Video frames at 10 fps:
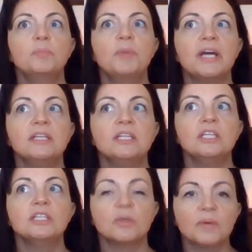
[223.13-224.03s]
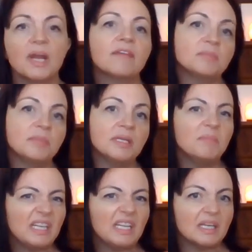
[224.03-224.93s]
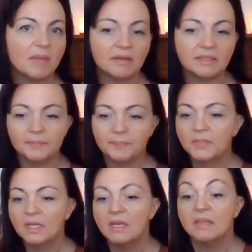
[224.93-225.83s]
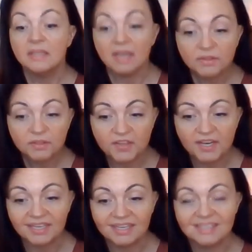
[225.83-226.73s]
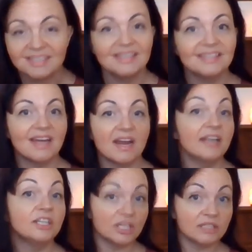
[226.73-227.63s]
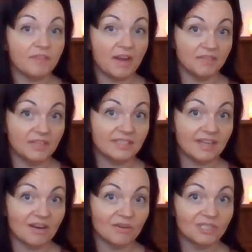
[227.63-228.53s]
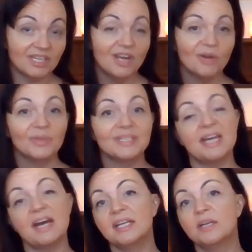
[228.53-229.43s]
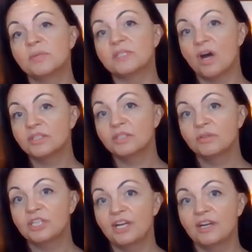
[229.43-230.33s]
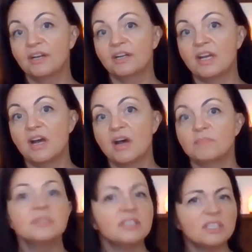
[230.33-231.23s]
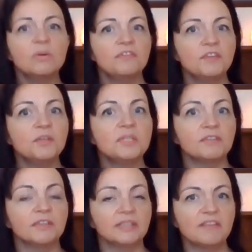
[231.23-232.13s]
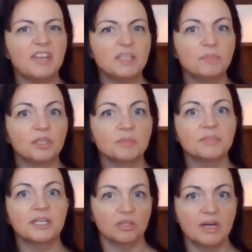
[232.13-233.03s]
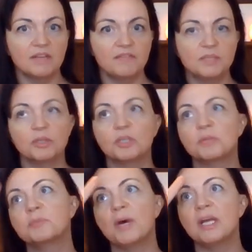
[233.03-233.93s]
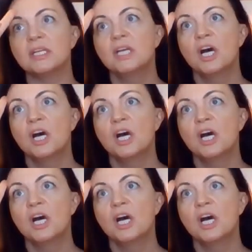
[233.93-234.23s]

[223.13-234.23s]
But you don't have to be a meanie about it. The other thing is, is that I just found this out was that it was also shared um, to a few different like Facebook groups, like karate Facebook groups, but